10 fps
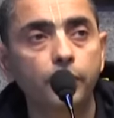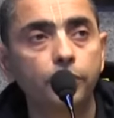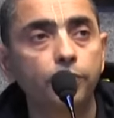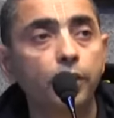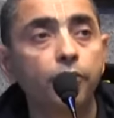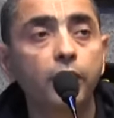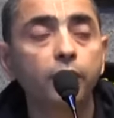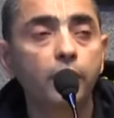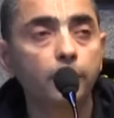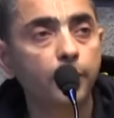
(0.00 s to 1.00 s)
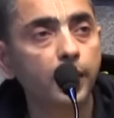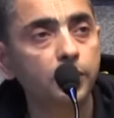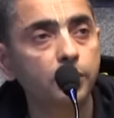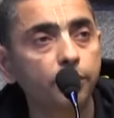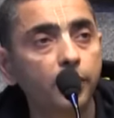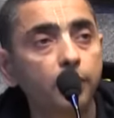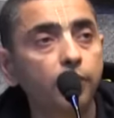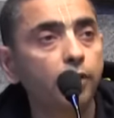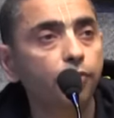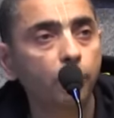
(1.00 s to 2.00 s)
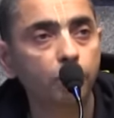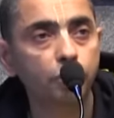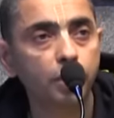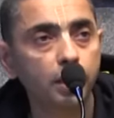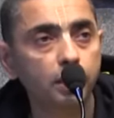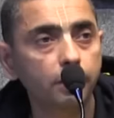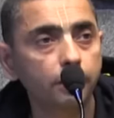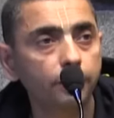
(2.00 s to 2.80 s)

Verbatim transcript: So we are very, very blessed, very, very fortunate.